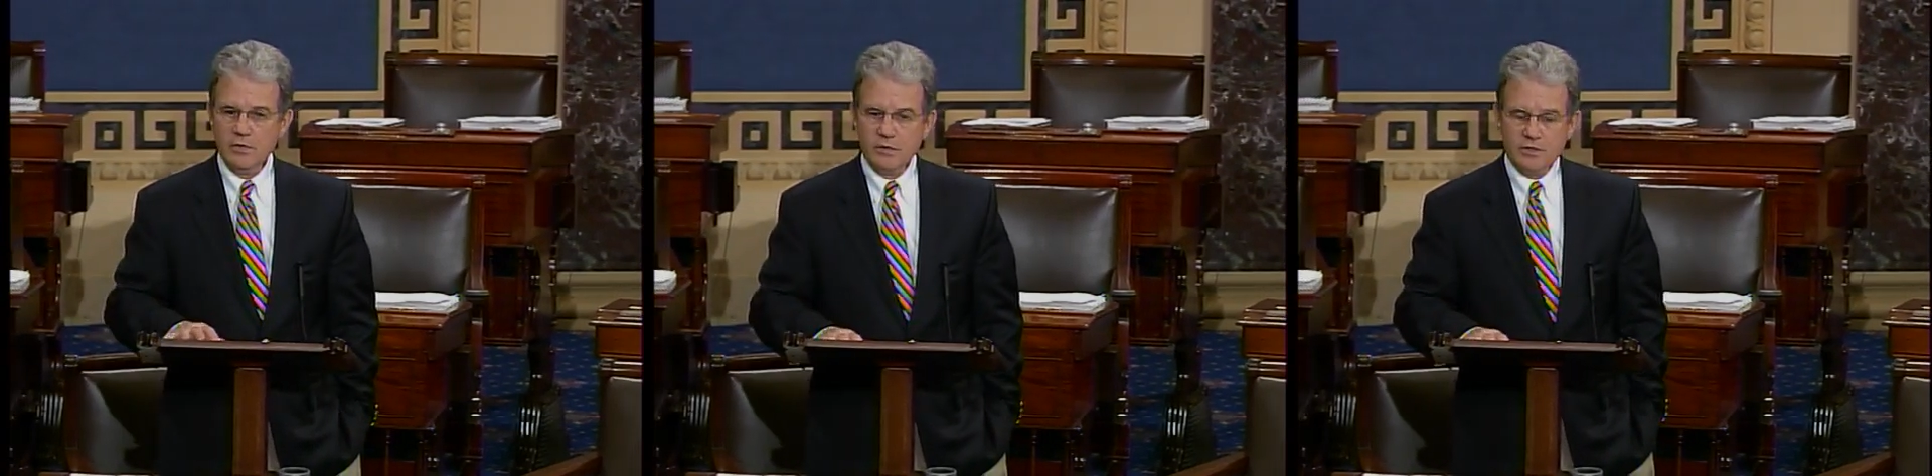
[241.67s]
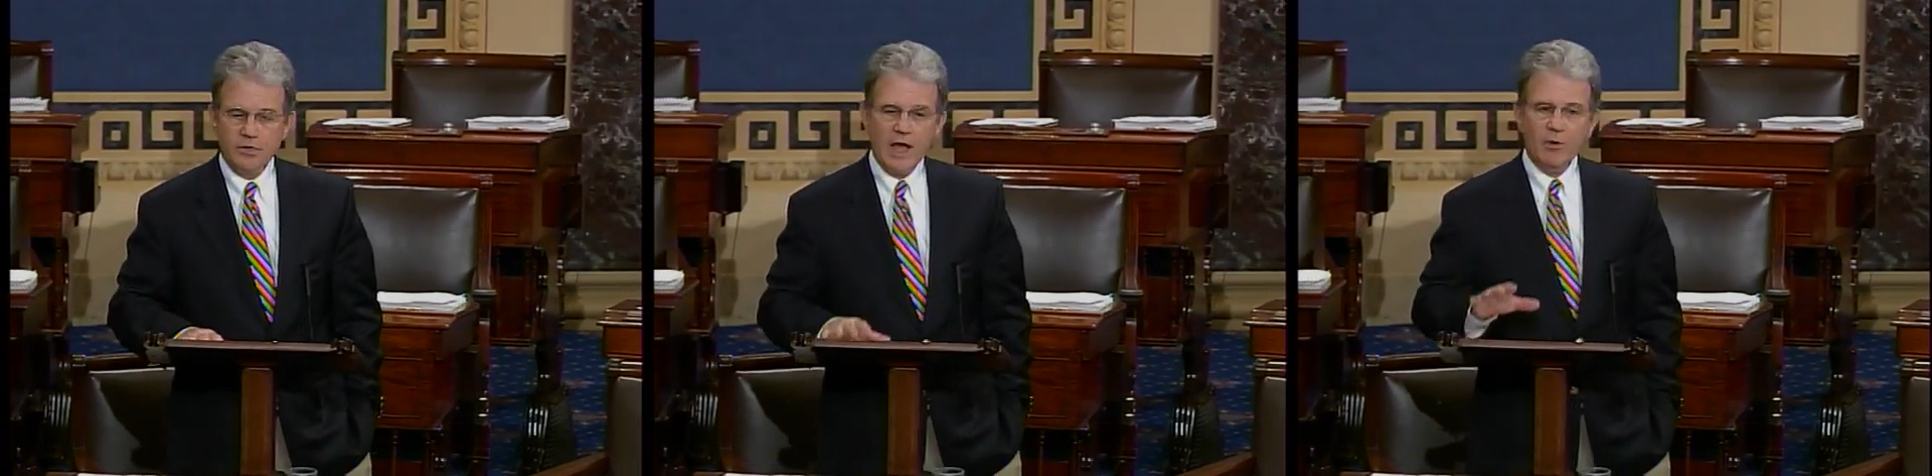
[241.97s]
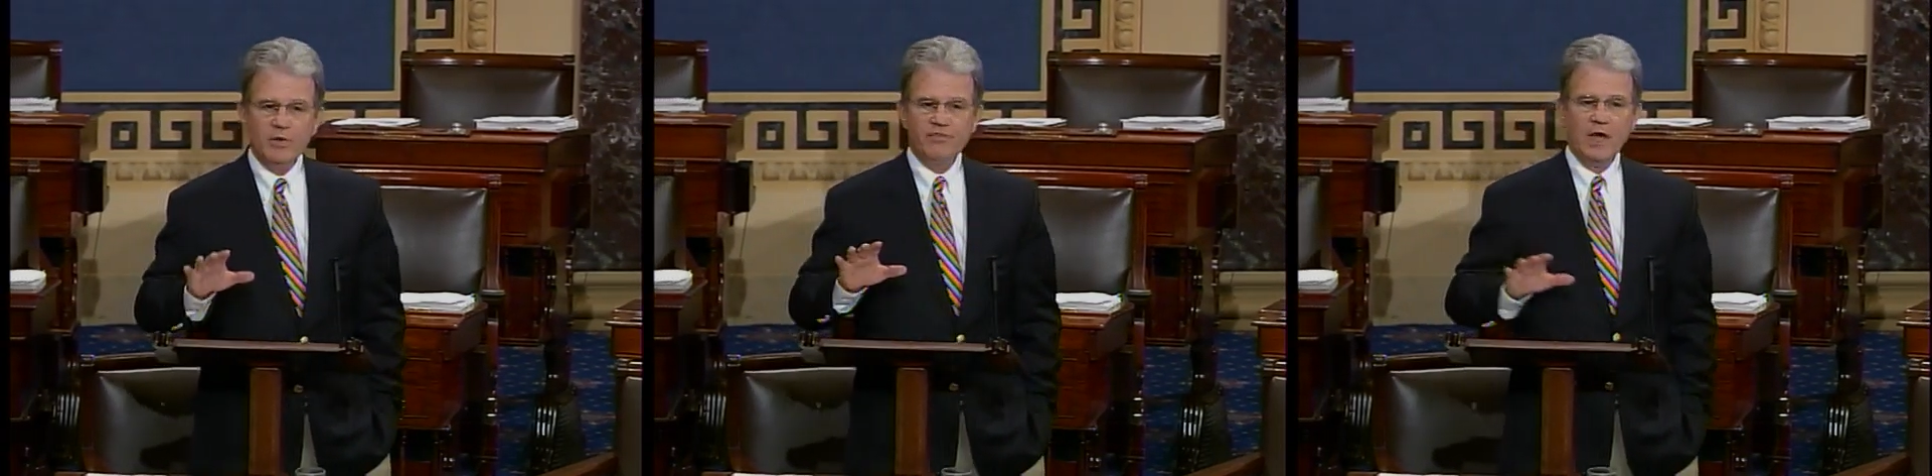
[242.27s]
So
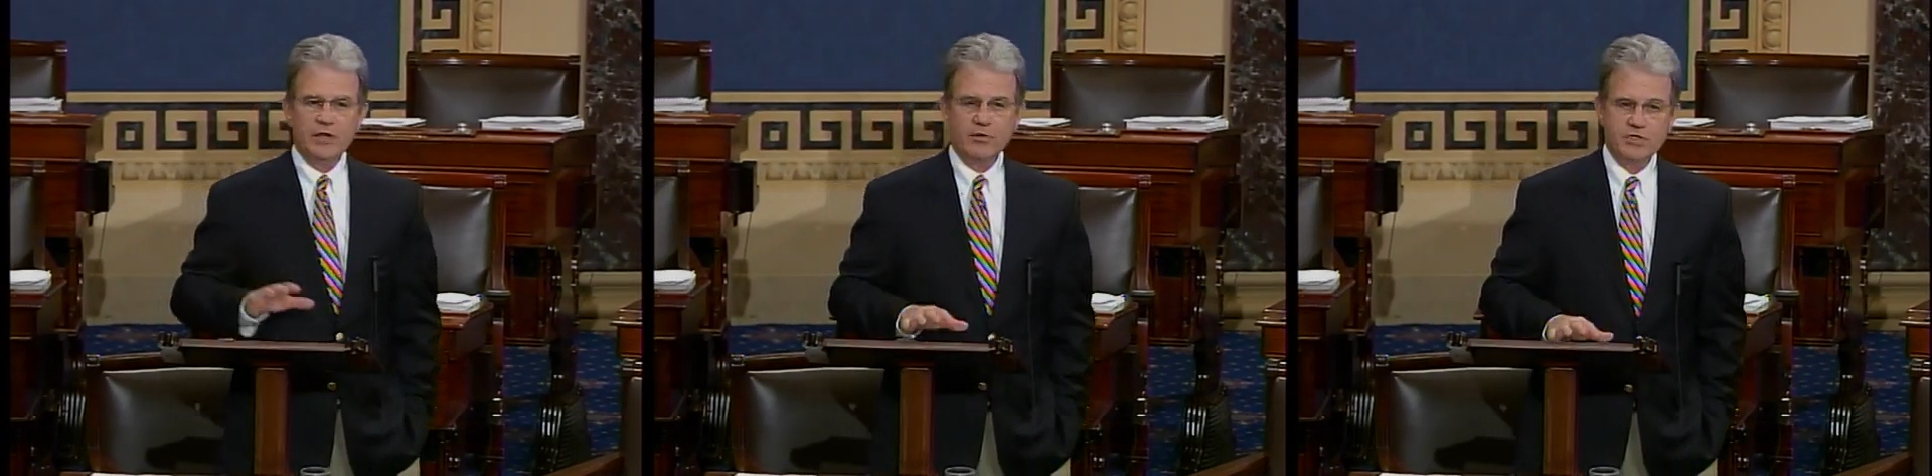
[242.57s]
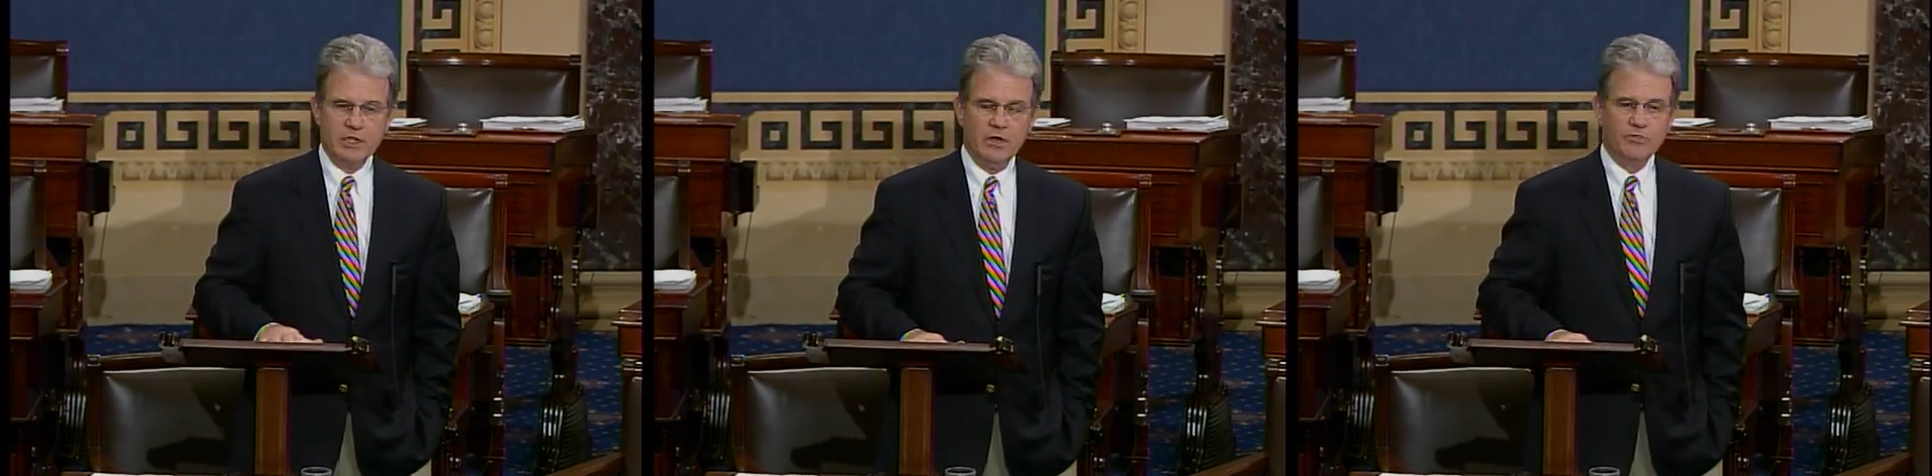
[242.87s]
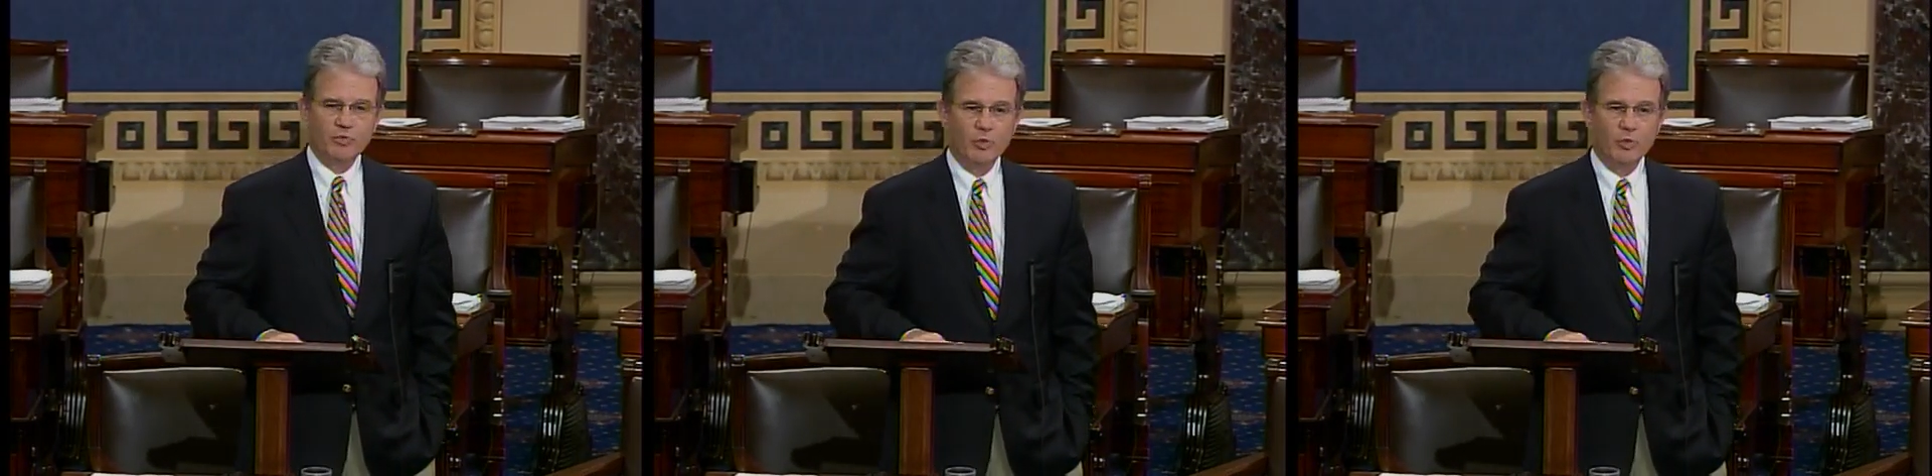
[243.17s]
now we find ourselves,